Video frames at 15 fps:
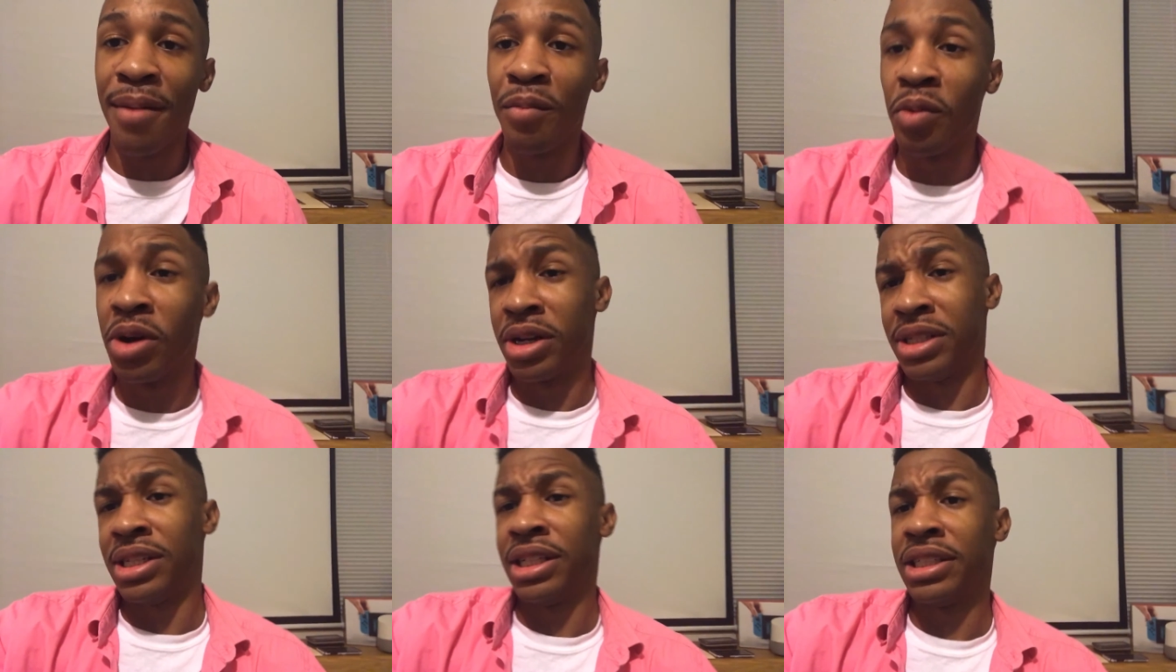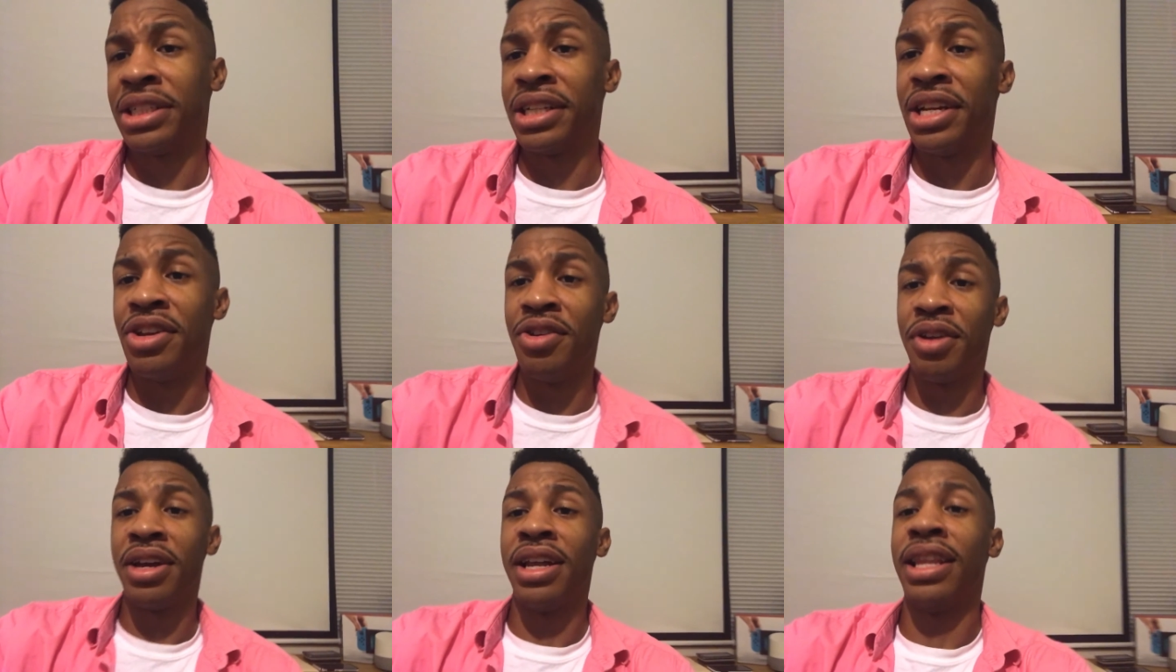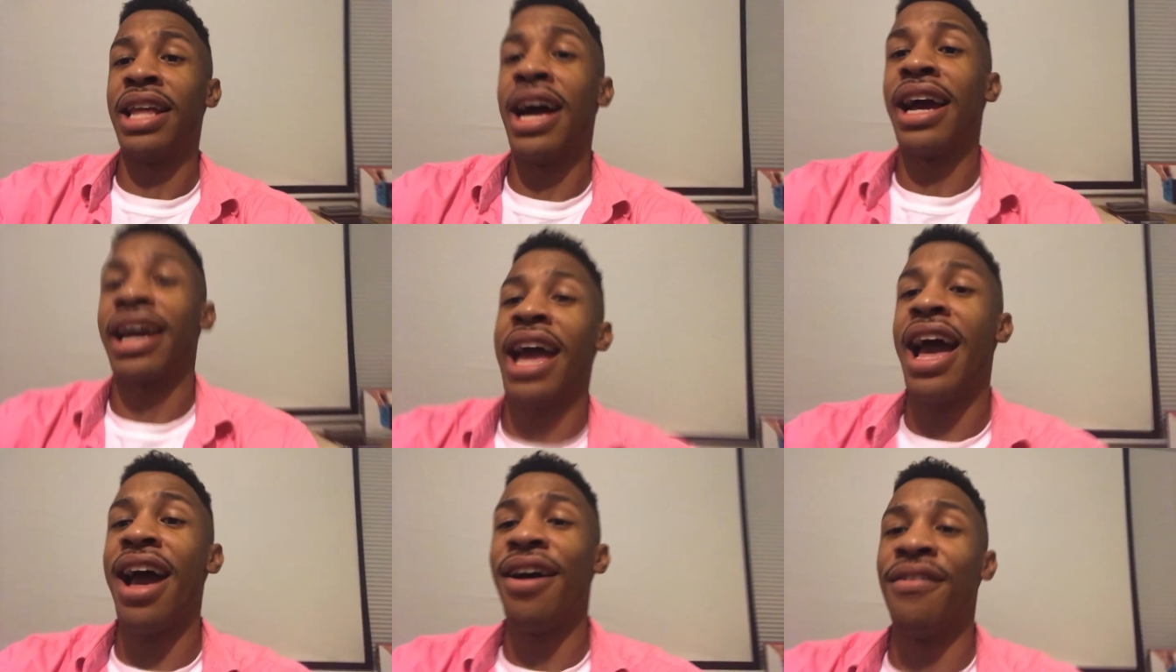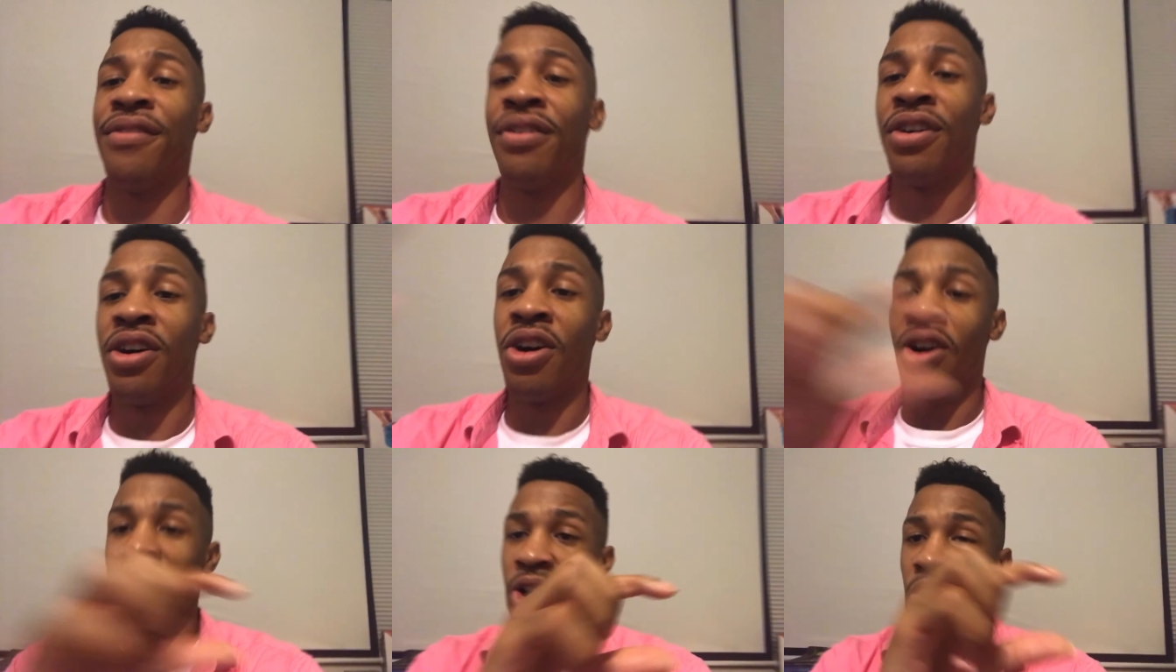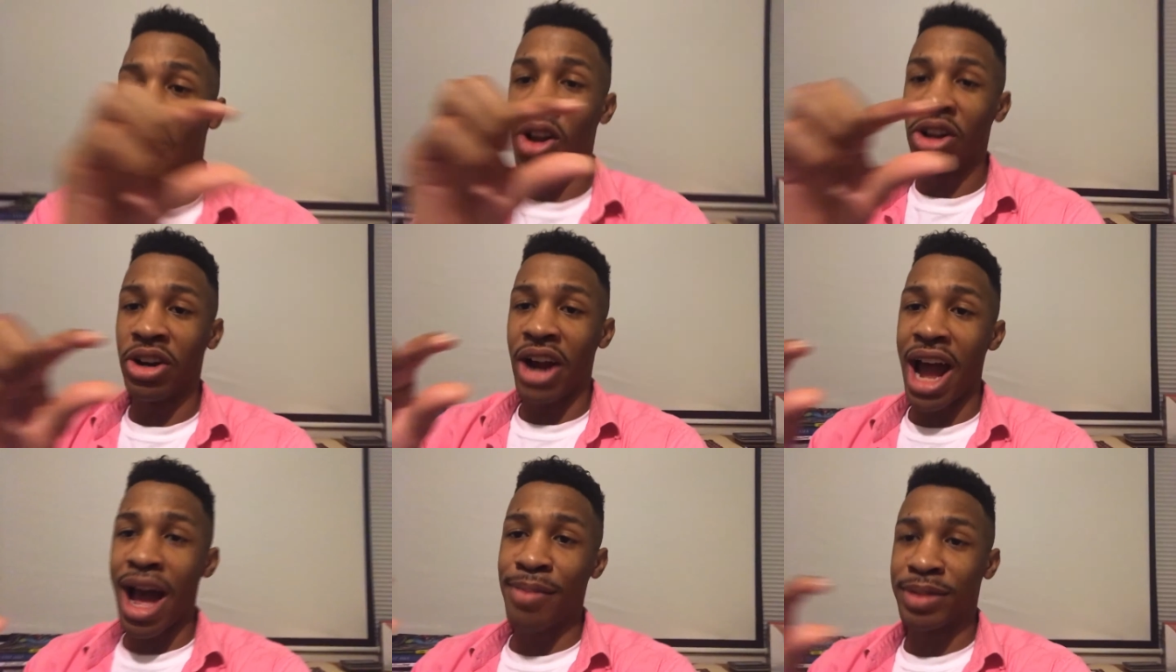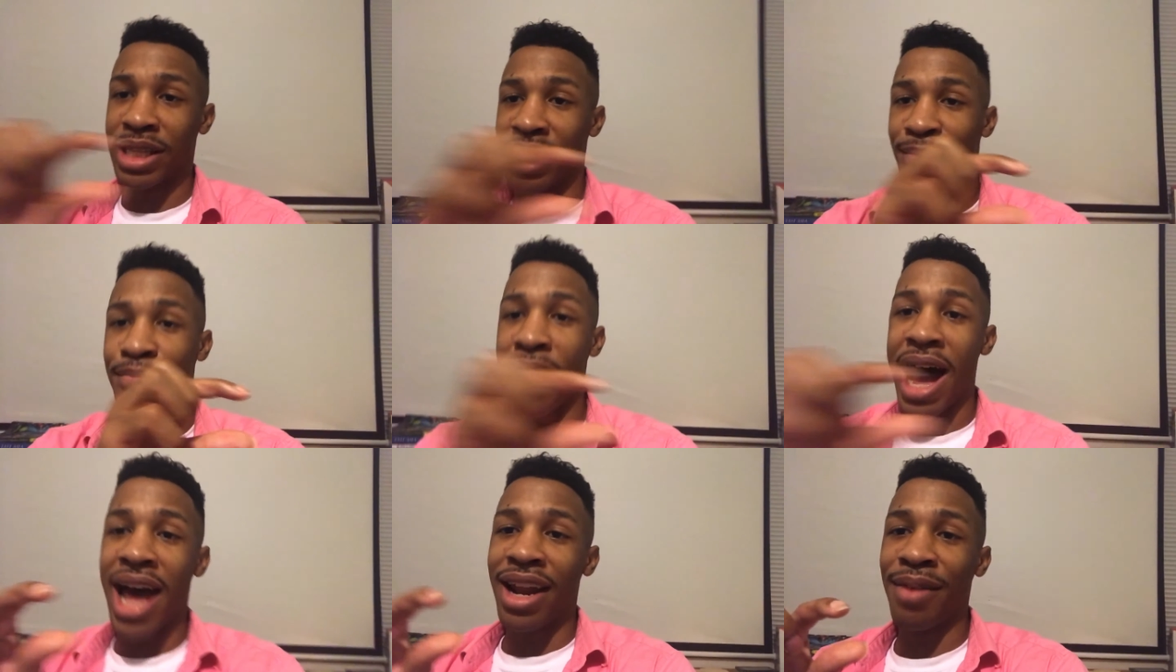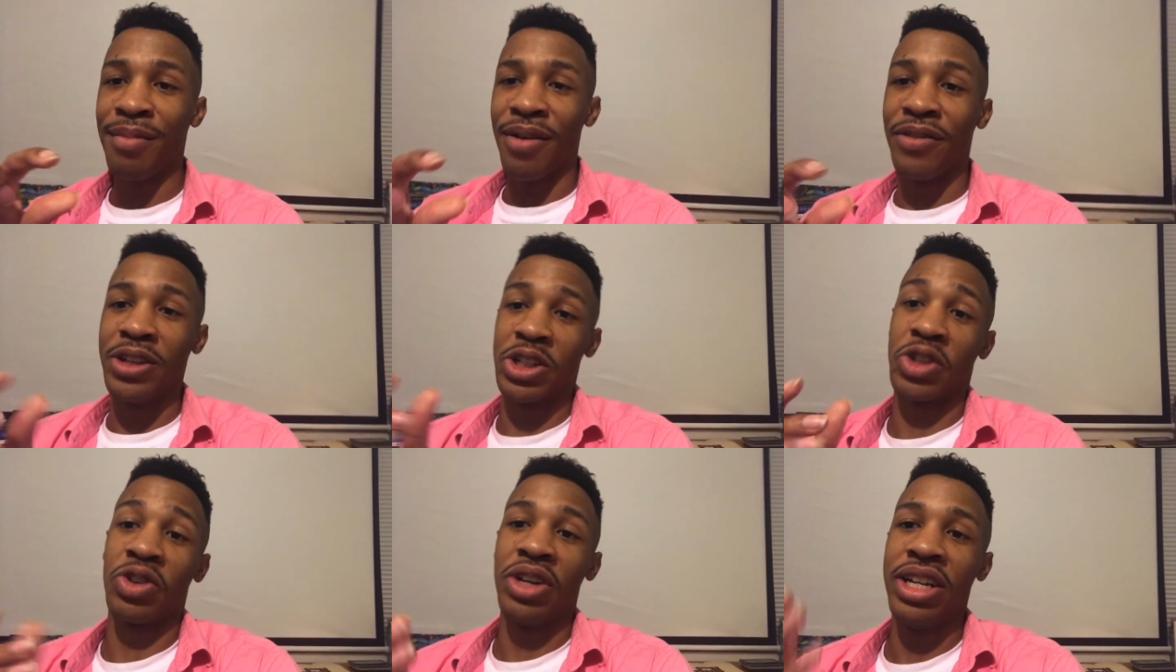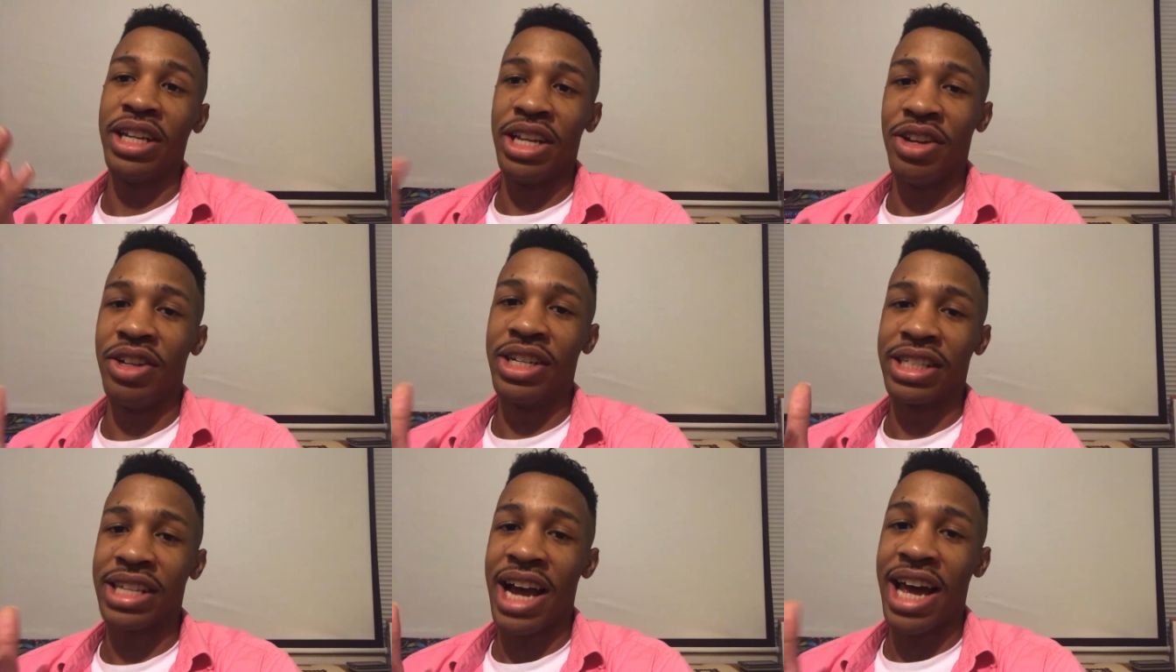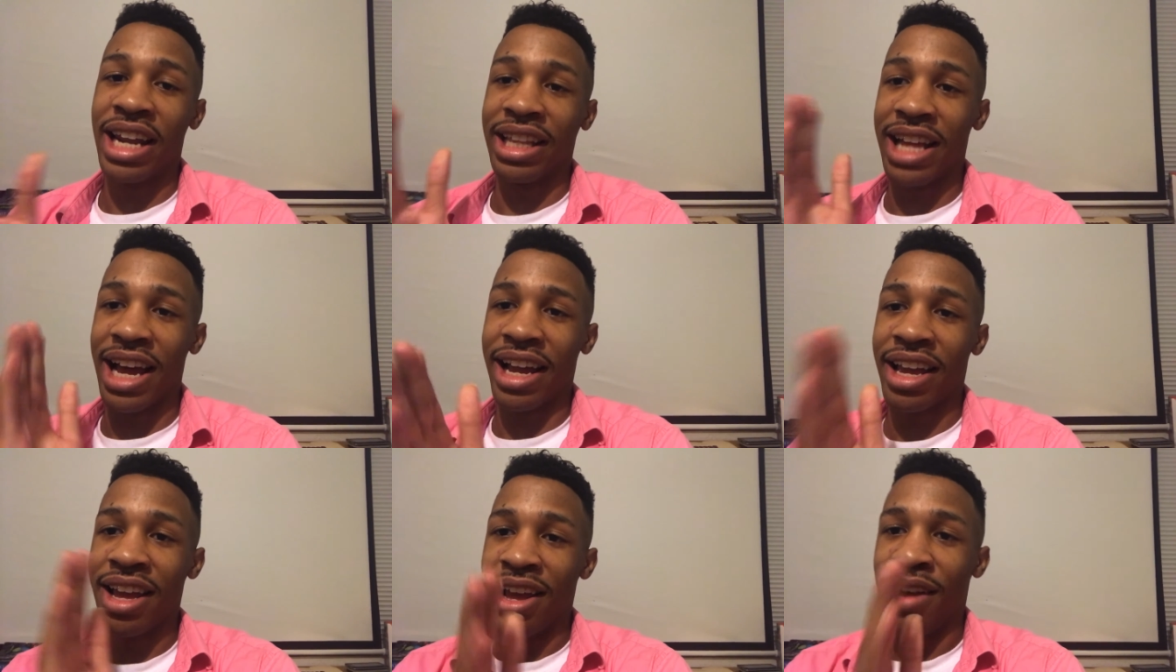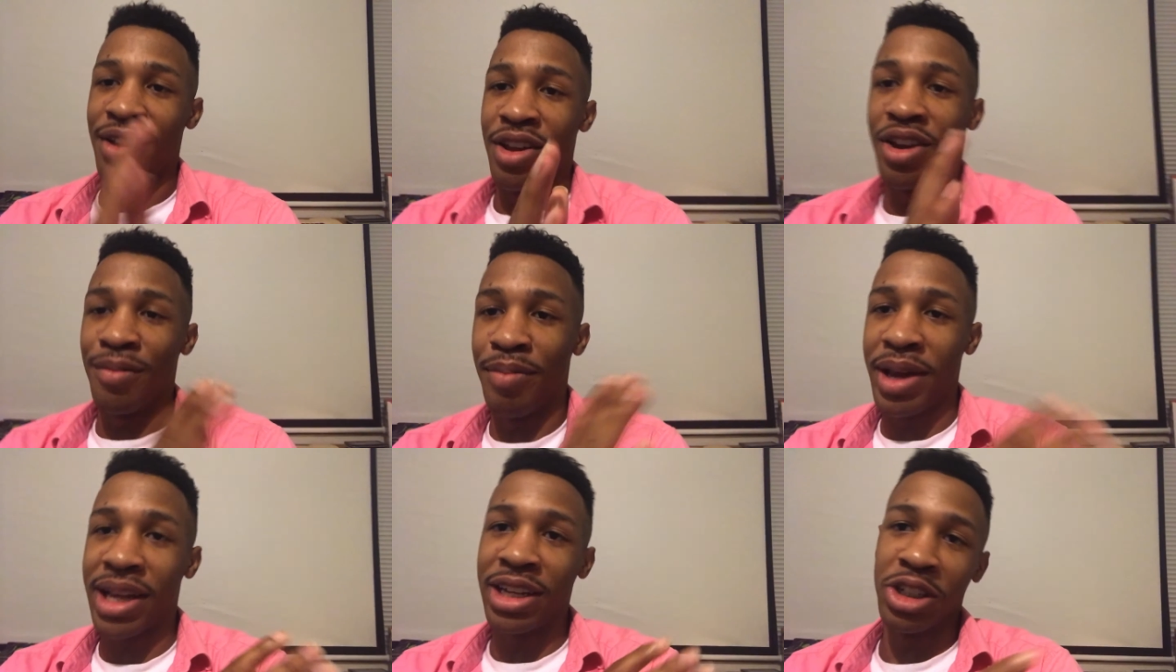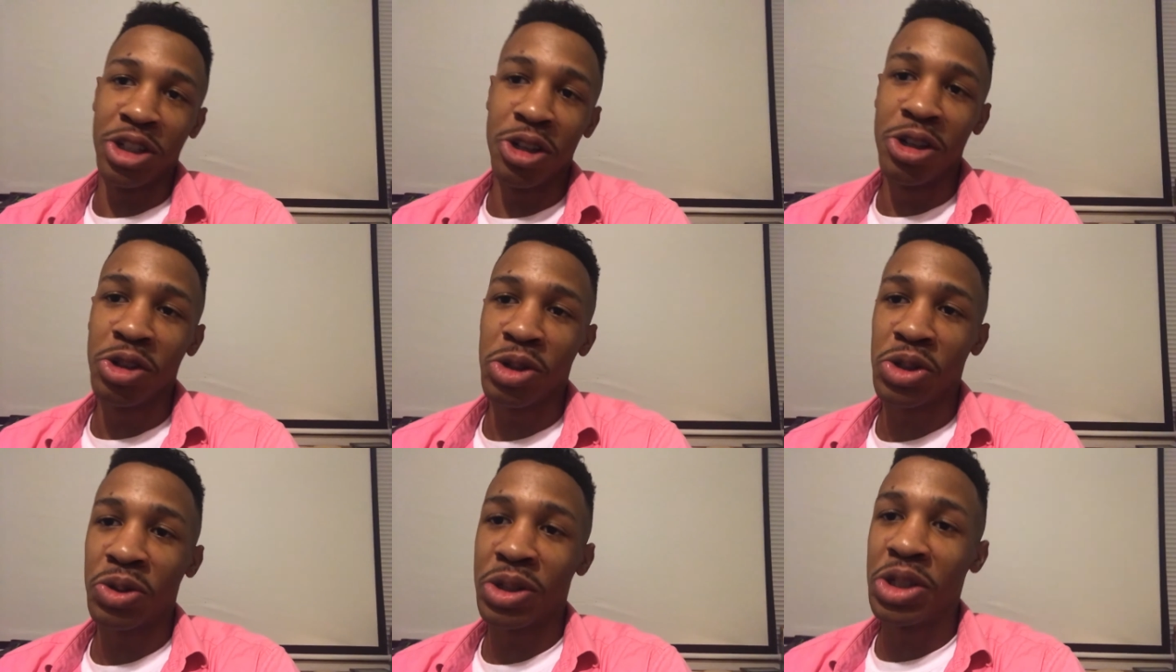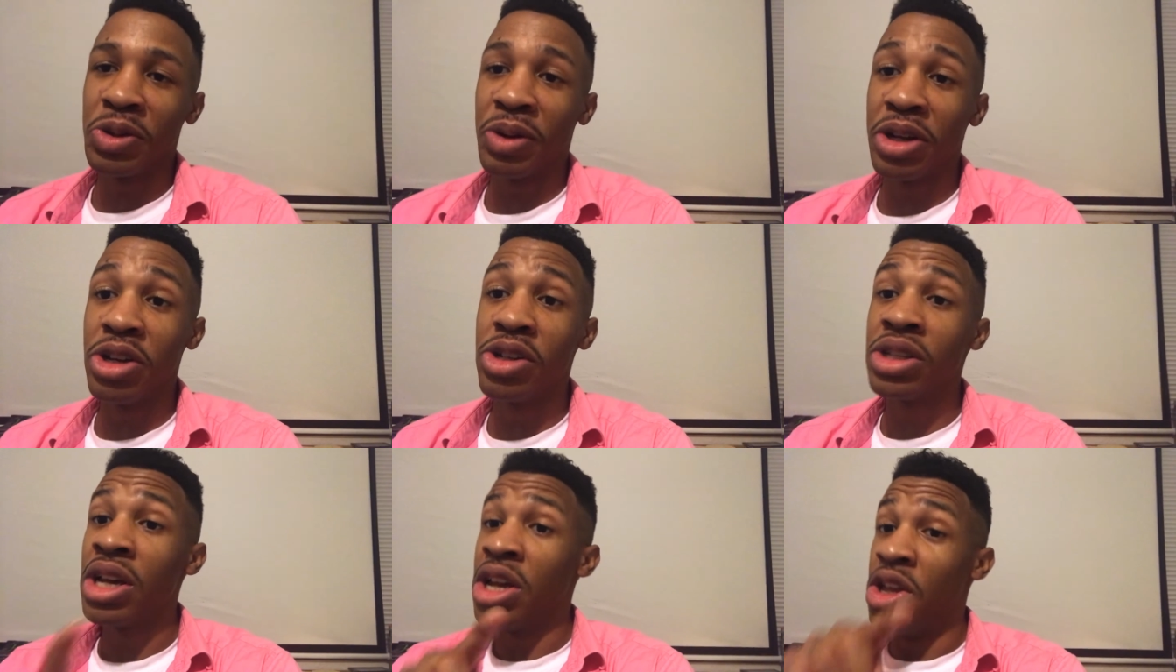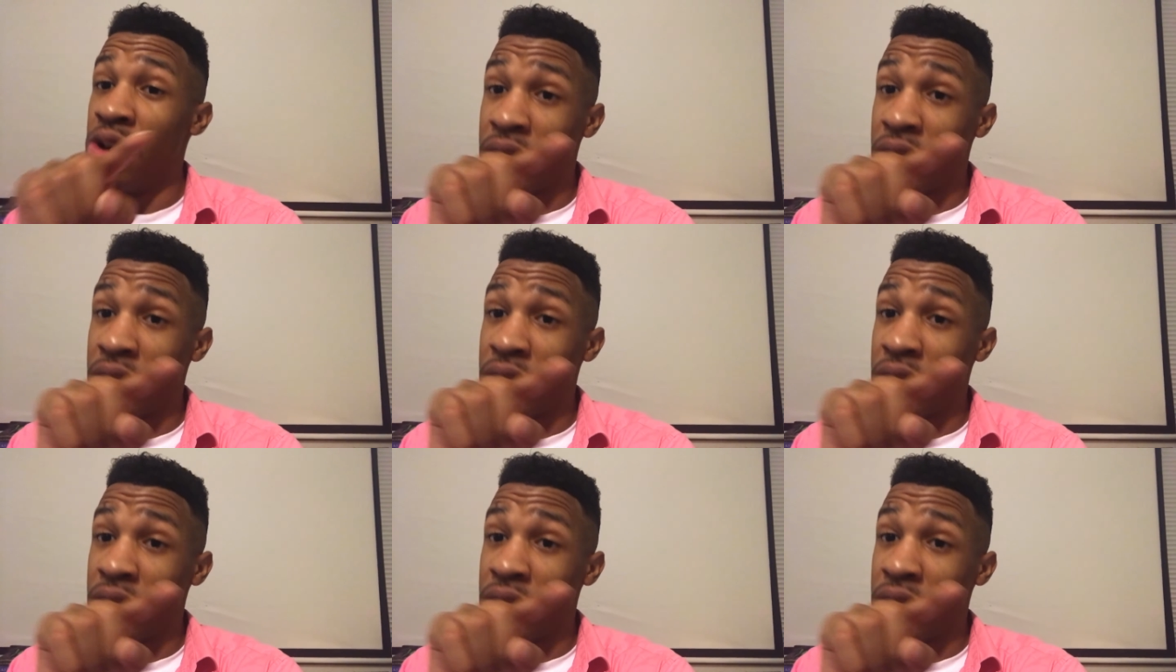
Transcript: where essentially you can like have all of your apps at the bottom of the screen, and you just kind of like, you can pick and choose which one you want to use.